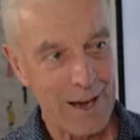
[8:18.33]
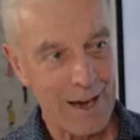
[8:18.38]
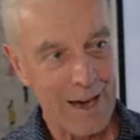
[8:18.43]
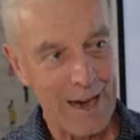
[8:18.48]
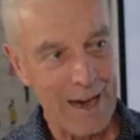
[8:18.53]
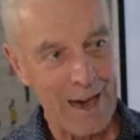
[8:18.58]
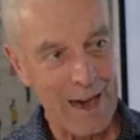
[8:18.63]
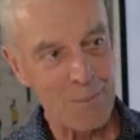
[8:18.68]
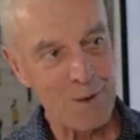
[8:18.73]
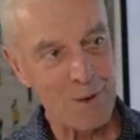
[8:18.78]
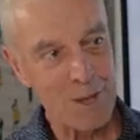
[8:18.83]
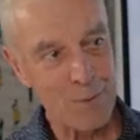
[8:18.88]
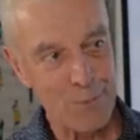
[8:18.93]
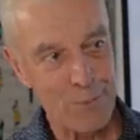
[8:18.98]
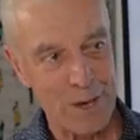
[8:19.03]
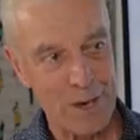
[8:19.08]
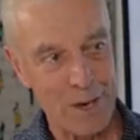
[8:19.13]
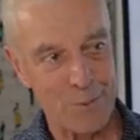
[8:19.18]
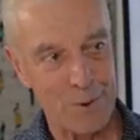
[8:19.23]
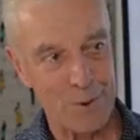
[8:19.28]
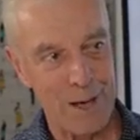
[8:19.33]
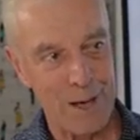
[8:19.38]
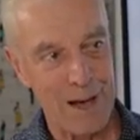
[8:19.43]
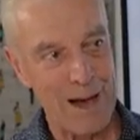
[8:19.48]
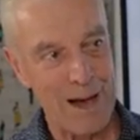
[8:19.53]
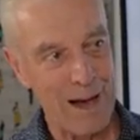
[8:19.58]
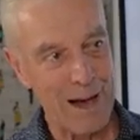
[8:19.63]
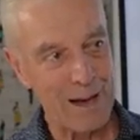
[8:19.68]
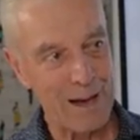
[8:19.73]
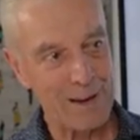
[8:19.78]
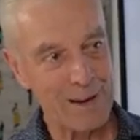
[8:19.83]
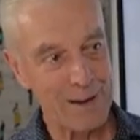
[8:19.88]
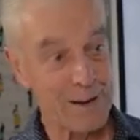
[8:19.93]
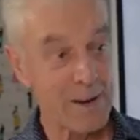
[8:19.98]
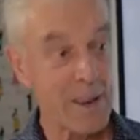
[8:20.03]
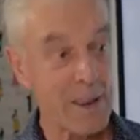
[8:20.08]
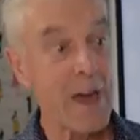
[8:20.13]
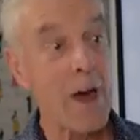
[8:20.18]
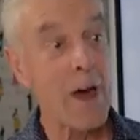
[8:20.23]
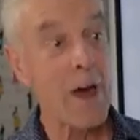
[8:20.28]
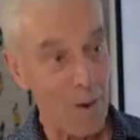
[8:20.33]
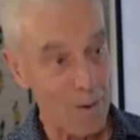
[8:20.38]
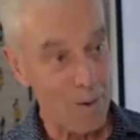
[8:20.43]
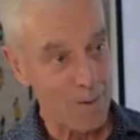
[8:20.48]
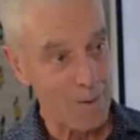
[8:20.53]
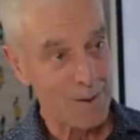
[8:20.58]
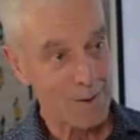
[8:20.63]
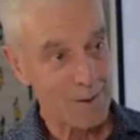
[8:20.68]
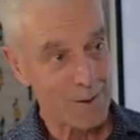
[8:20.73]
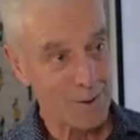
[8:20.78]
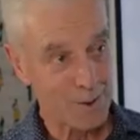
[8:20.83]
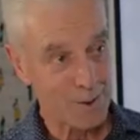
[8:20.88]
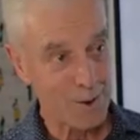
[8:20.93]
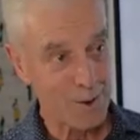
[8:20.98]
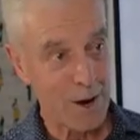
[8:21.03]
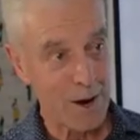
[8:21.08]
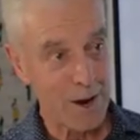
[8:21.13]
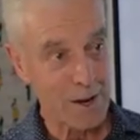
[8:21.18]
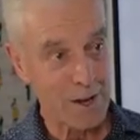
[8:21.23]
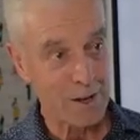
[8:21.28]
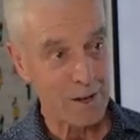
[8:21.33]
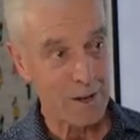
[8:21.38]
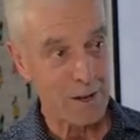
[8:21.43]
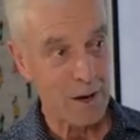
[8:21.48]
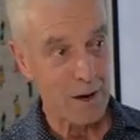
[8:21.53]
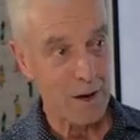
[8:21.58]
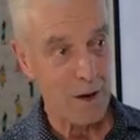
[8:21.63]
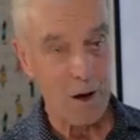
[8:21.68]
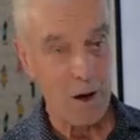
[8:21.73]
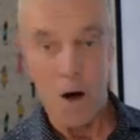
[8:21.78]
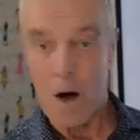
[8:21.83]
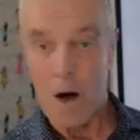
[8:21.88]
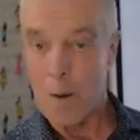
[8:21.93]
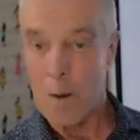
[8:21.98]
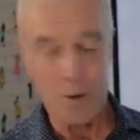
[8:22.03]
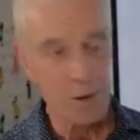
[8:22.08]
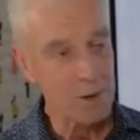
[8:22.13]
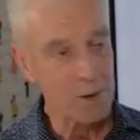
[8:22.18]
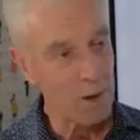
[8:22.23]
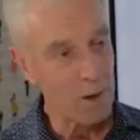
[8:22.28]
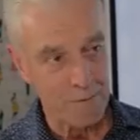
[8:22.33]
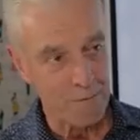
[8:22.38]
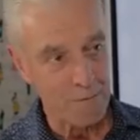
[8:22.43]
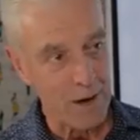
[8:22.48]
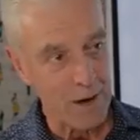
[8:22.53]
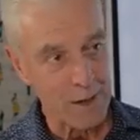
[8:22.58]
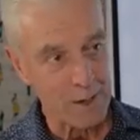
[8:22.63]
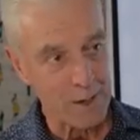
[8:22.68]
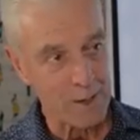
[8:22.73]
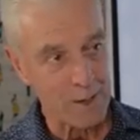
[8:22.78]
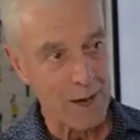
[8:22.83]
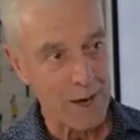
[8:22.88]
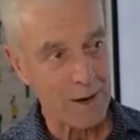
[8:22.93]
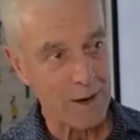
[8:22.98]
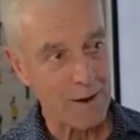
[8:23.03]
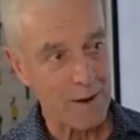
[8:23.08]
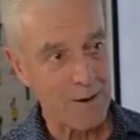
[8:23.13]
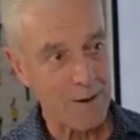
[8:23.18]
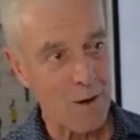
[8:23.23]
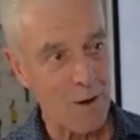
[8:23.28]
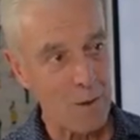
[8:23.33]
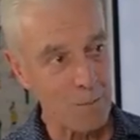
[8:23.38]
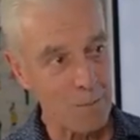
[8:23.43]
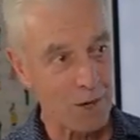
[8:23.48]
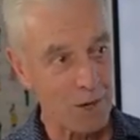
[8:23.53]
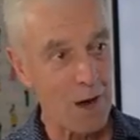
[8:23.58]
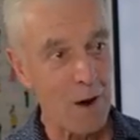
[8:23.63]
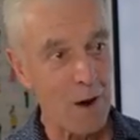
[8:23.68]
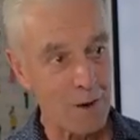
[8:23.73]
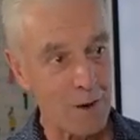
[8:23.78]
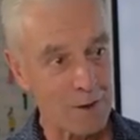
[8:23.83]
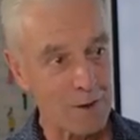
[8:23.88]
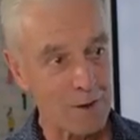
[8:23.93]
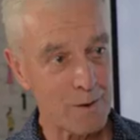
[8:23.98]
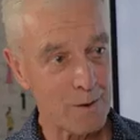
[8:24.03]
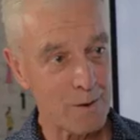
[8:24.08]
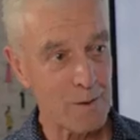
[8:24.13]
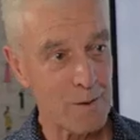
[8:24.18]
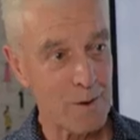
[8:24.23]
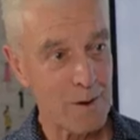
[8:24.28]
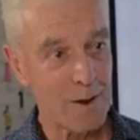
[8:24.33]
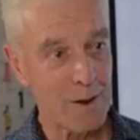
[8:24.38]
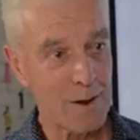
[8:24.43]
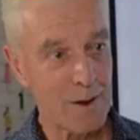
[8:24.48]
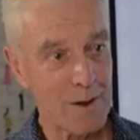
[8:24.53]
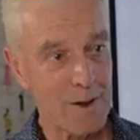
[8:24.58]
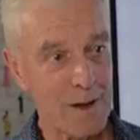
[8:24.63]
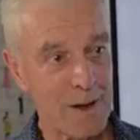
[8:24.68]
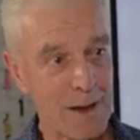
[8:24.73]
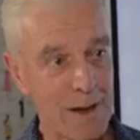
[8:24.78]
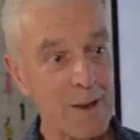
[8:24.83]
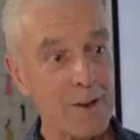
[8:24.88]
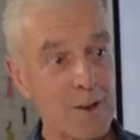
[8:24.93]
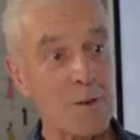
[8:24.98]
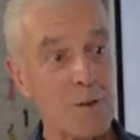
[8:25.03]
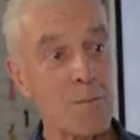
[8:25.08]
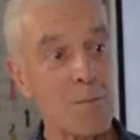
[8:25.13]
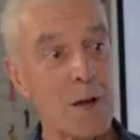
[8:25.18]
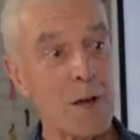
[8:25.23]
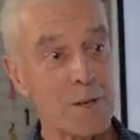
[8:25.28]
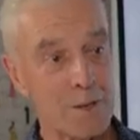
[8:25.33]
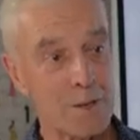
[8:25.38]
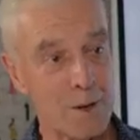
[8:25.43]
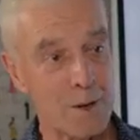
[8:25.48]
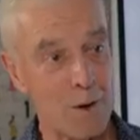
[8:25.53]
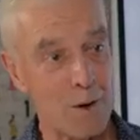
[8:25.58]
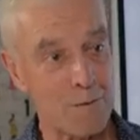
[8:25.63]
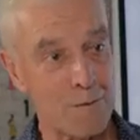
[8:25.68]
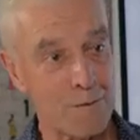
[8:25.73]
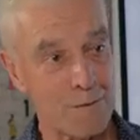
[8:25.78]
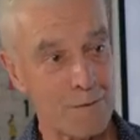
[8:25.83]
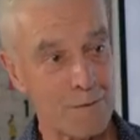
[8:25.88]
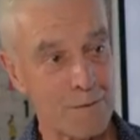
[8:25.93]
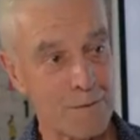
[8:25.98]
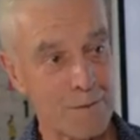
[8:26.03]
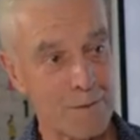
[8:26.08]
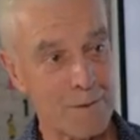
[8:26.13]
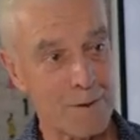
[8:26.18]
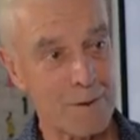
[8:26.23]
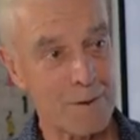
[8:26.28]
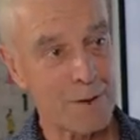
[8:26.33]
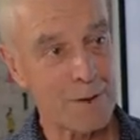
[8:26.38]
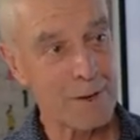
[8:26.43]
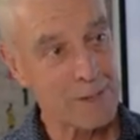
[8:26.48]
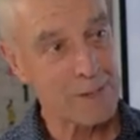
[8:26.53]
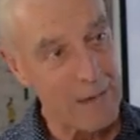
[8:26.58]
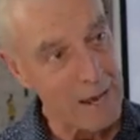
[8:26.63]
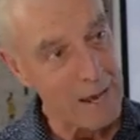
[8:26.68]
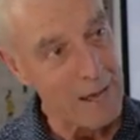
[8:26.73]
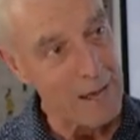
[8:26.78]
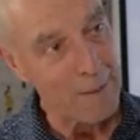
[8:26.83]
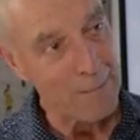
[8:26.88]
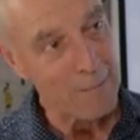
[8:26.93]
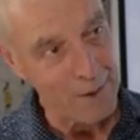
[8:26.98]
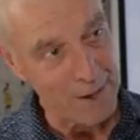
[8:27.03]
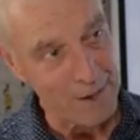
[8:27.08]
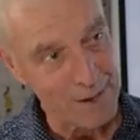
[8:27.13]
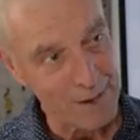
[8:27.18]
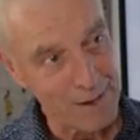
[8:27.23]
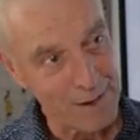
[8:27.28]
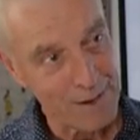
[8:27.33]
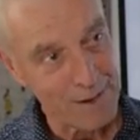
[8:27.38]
How many people are now deciding, I'm not going to face that, I'm going to end it myself? Is that happening?